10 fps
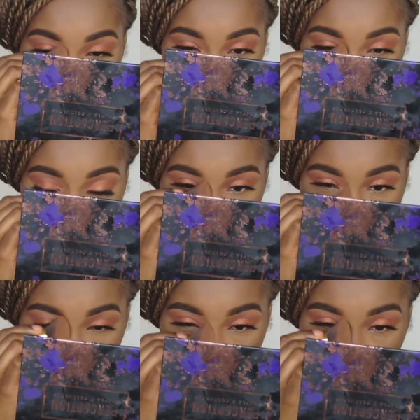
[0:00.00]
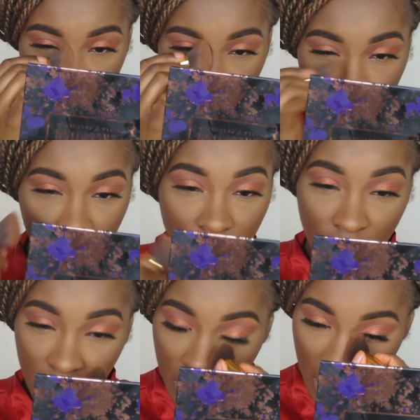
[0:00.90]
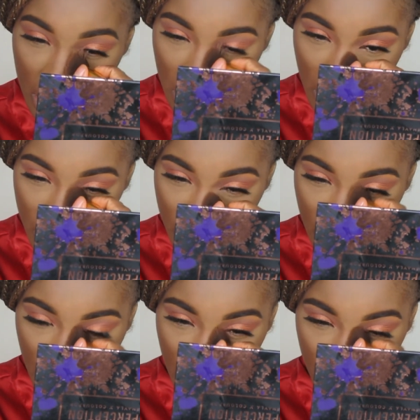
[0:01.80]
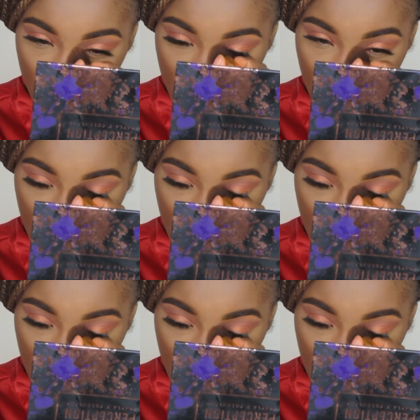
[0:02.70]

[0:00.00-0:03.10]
Just a small, like, not a harsh line,